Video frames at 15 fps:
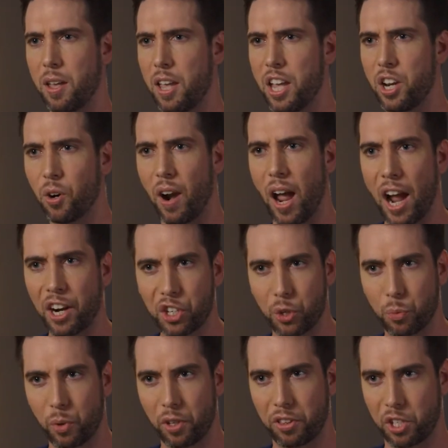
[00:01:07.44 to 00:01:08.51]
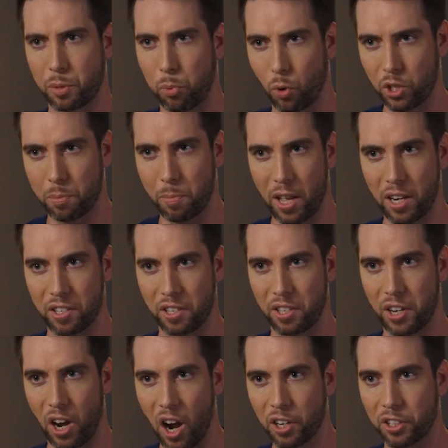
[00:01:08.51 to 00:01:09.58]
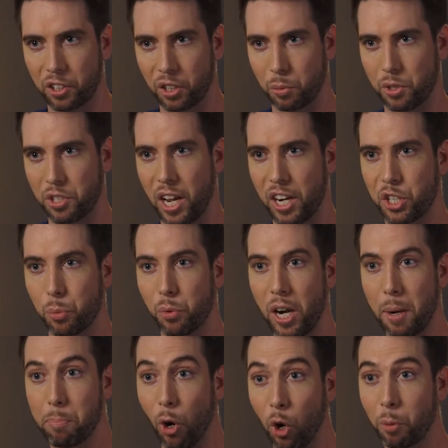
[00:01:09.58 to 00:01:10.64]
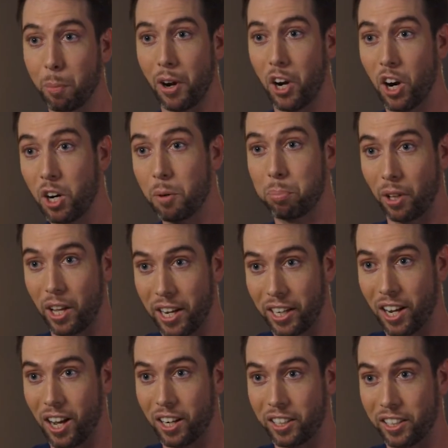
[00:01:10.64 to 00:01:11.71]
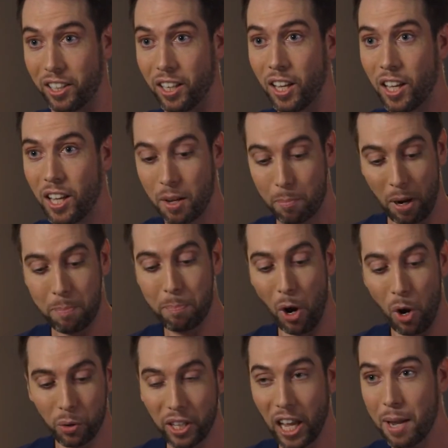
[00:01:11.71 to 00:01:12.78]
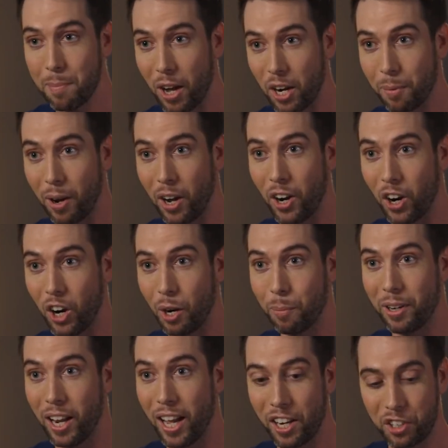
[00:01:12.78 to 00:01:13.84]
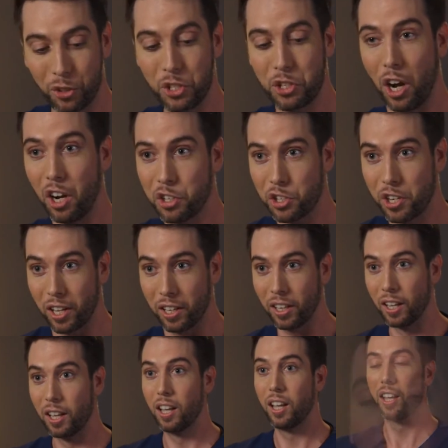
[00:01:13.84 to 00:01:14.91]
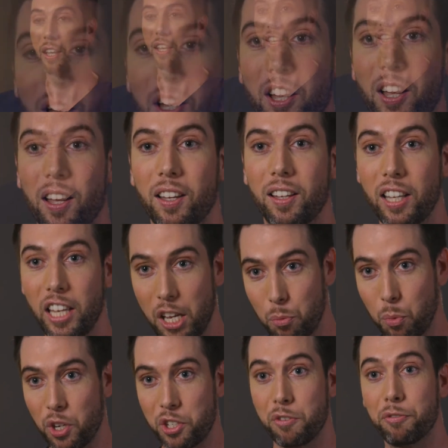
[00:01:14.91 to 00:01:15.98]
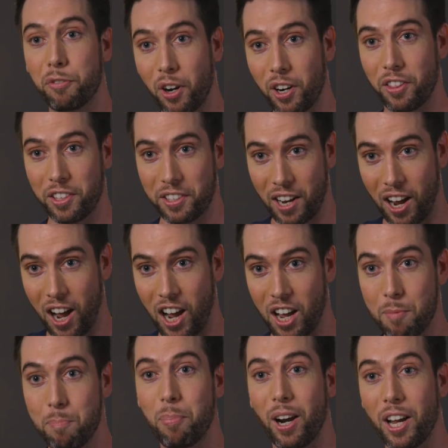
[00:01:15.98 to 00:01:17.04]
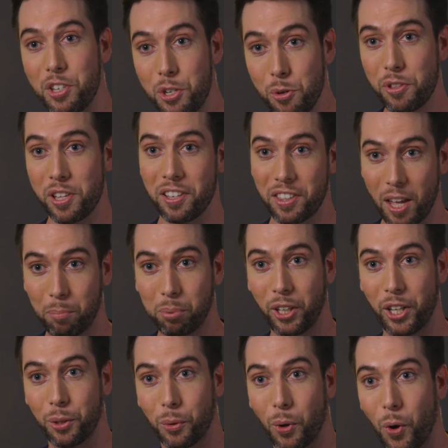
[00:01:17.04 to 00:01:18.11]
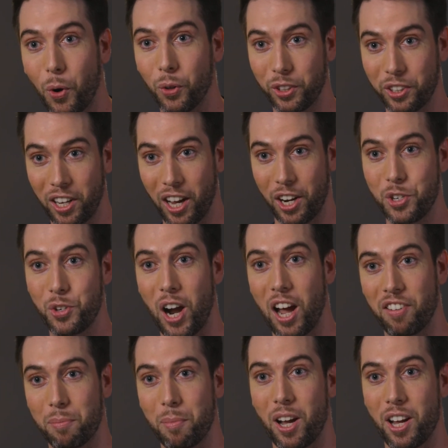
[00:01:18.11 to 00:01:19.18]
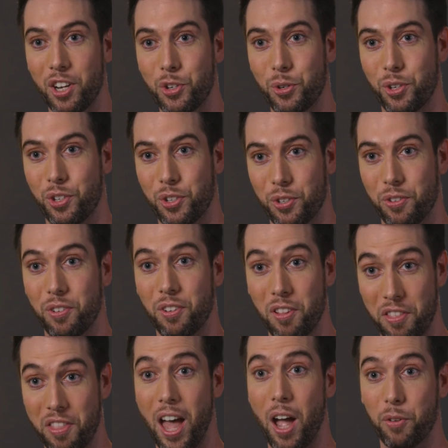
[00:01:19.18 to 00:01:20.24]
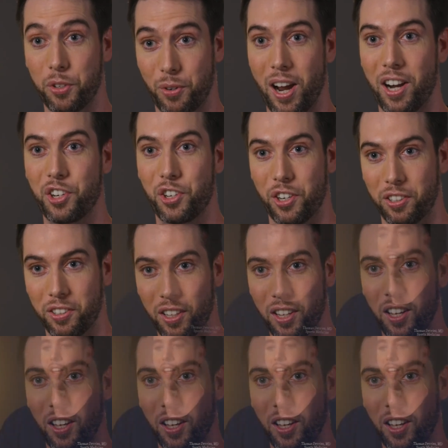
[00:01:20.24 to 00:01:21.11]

interaction with the sports medicine doctor was actually when I broke my arm playing hockey. My bone came out of my arm and I actually touched it. It wasn't fun at the time, but I do think that played a role in kind of driving my interest in that direction.